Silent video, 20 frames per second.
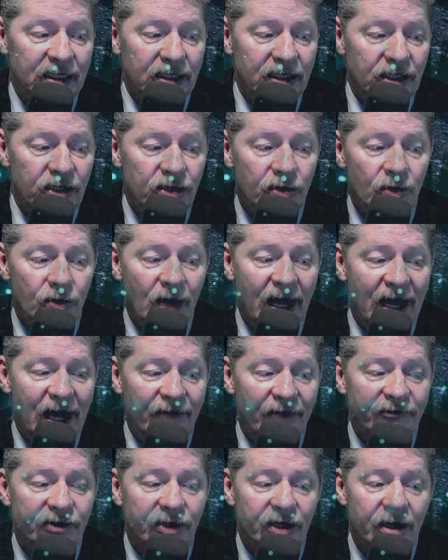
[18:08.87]
you
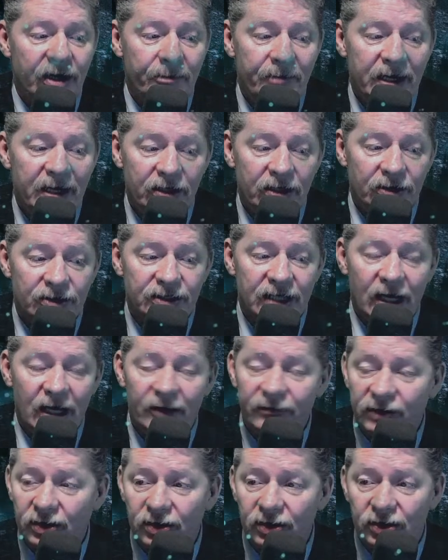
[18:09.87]
have to commit
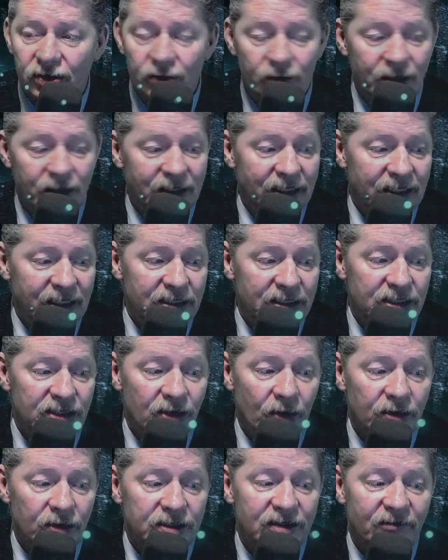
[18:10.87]
yourself to doing these
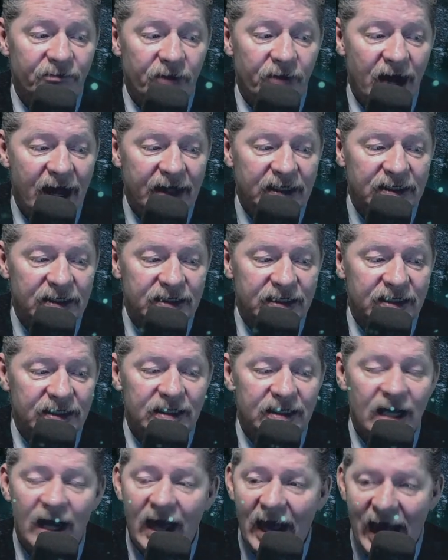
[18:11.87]
sorts of
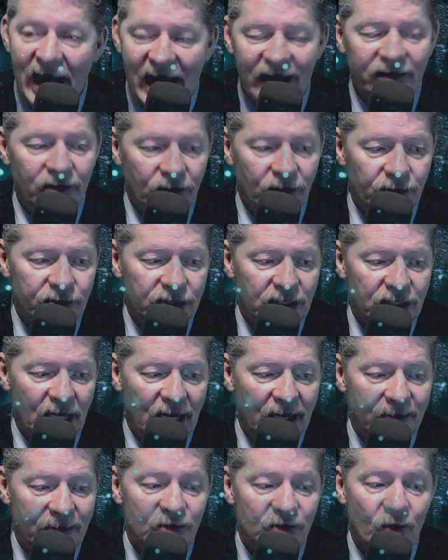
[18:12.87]
practices at those
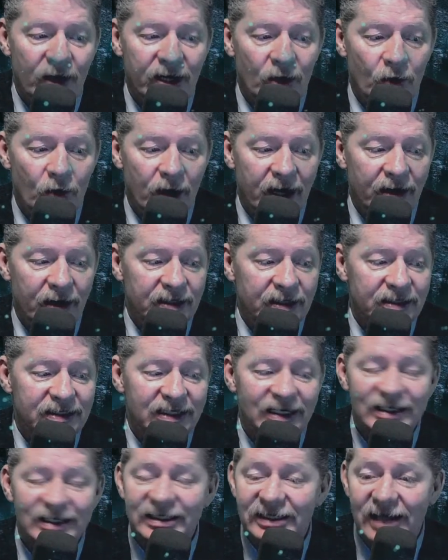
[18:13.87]
times when awareness
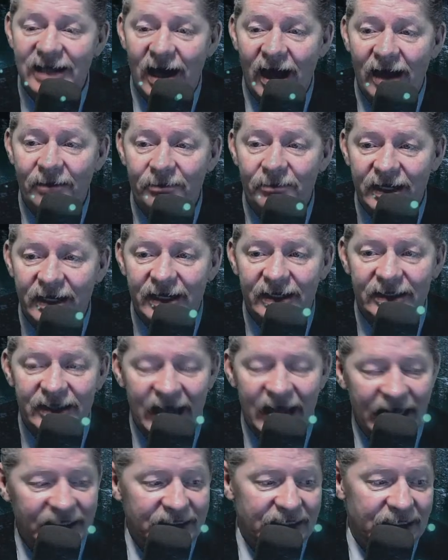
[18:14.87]
is not being
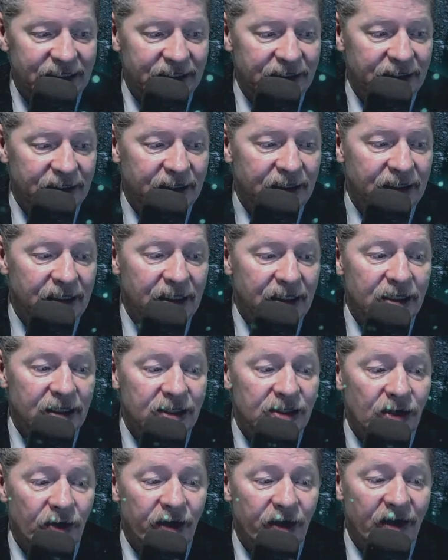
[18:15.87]
tested,
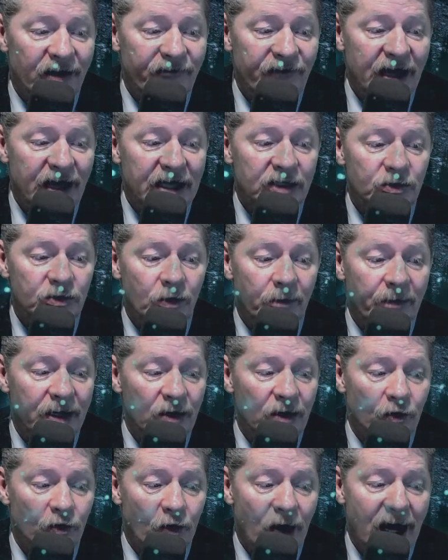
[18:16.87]
so their effects will be
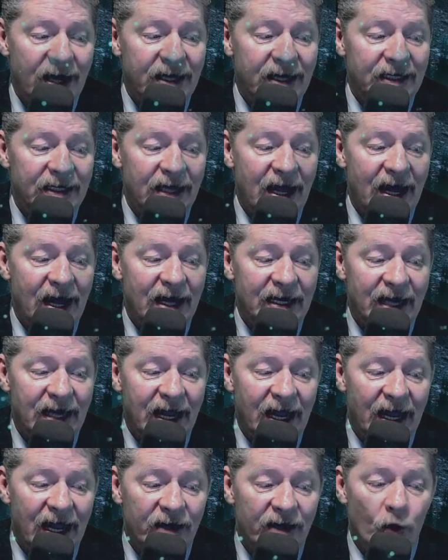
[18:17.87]
right at
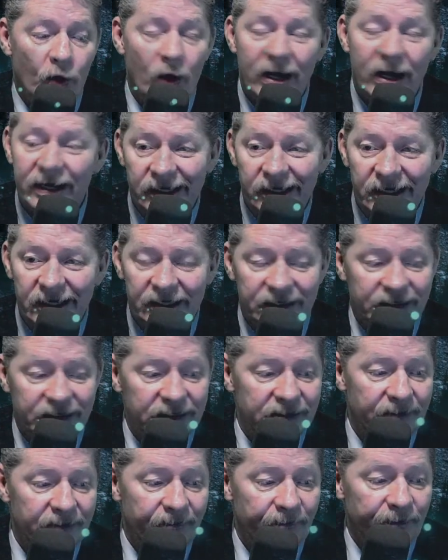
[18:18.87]
hand when it
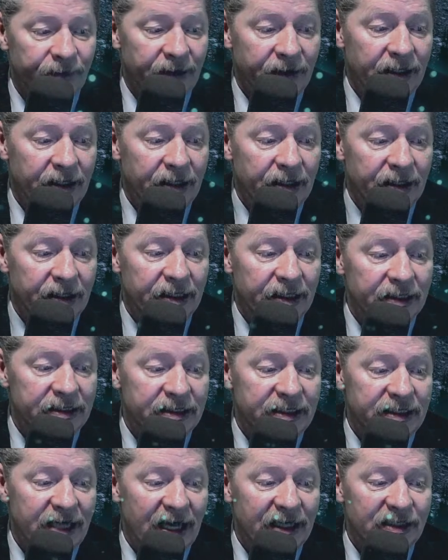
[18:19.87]
is. This
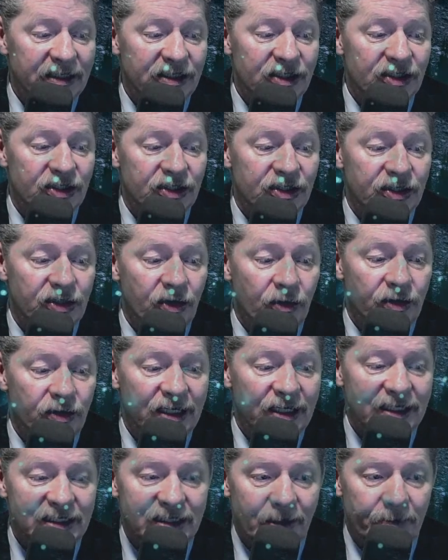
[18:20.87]
tests your
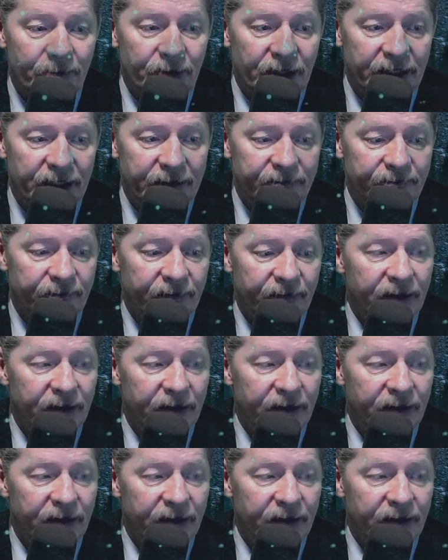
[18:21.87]
discipline.